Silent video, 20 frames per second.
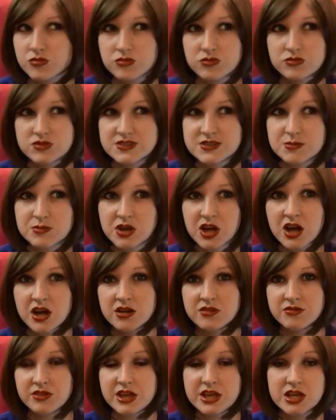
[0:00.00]
some kind
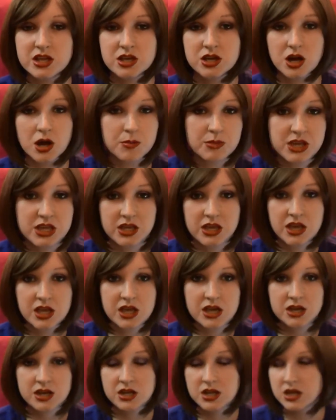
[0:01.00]
of like gummy
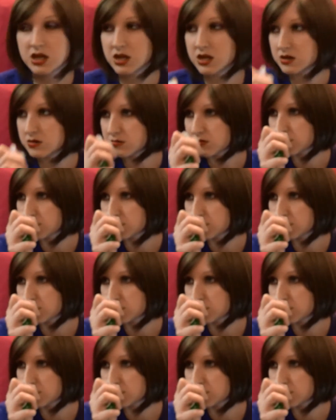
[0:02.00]
candy